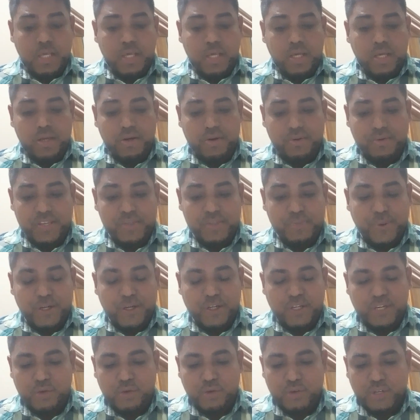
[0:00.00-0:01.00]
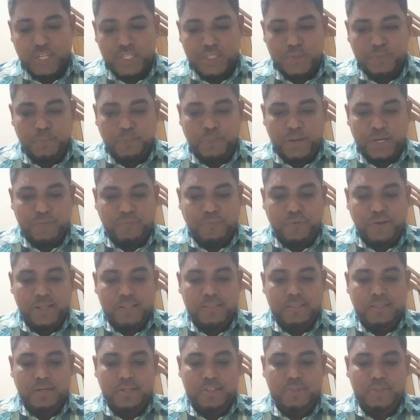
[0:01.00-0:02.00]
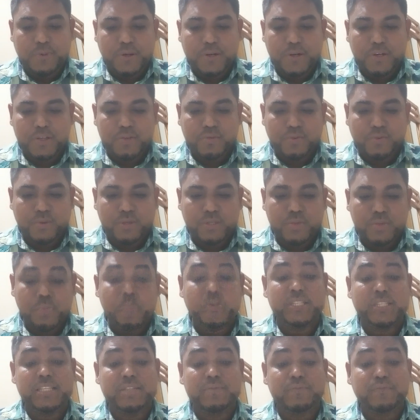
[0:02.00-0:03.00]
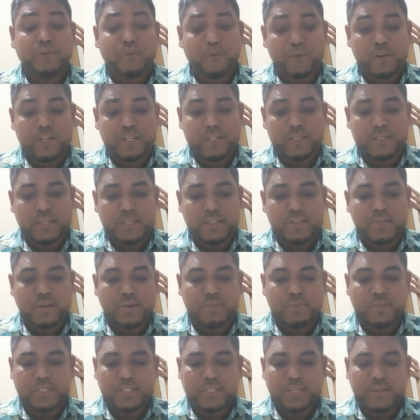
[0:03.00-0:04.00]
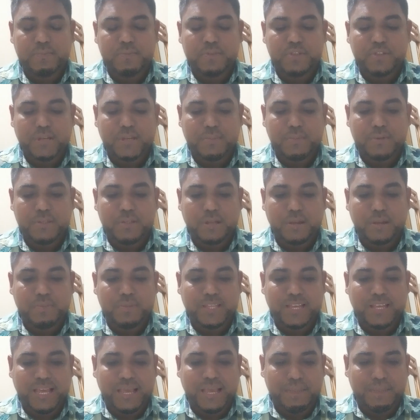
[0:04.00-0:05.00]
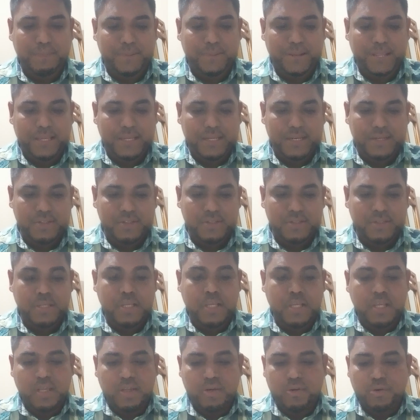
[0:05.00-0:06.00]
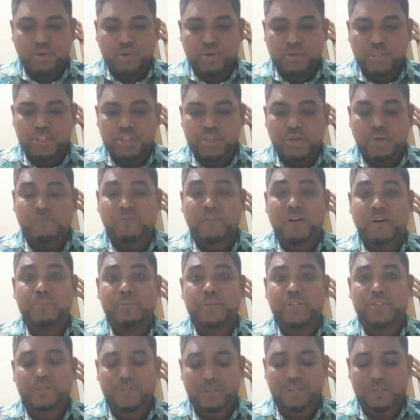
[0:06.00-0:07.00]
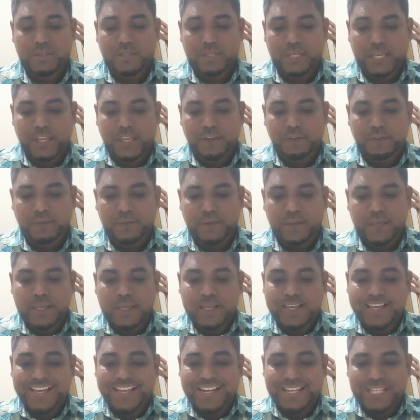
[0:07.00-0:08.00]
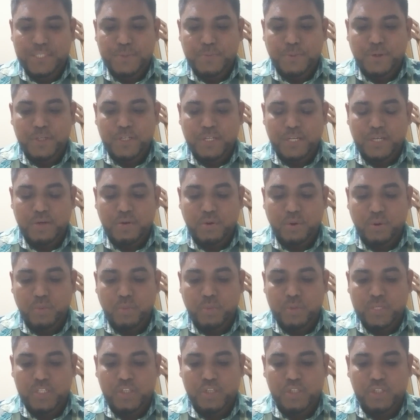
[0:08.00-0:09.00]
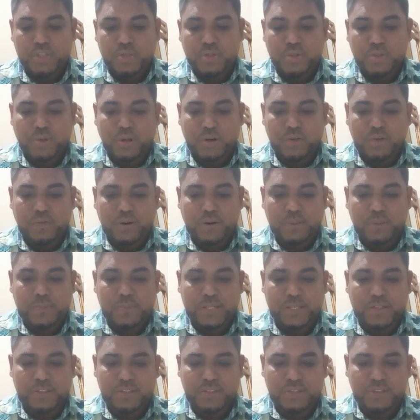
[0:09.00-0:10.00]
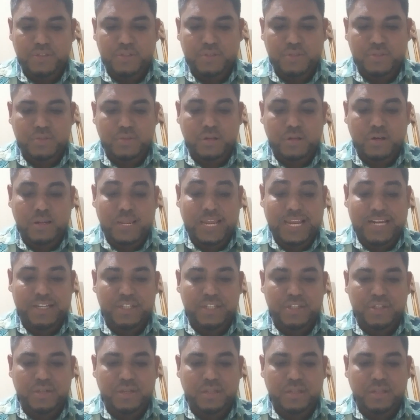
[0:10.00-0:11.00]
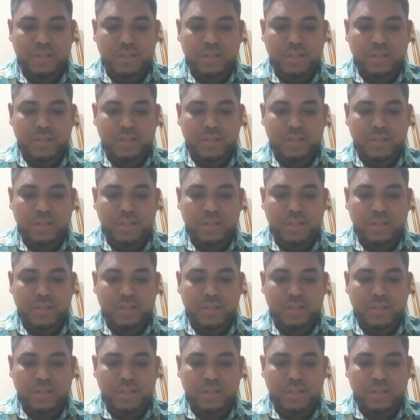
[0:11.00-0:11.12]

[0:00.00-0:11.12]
Respondent notice, but file the respondent's notice within 14 days of the deemed service of the applicant's notice of permission. If a respondent who wishes to confirm the decisions on additional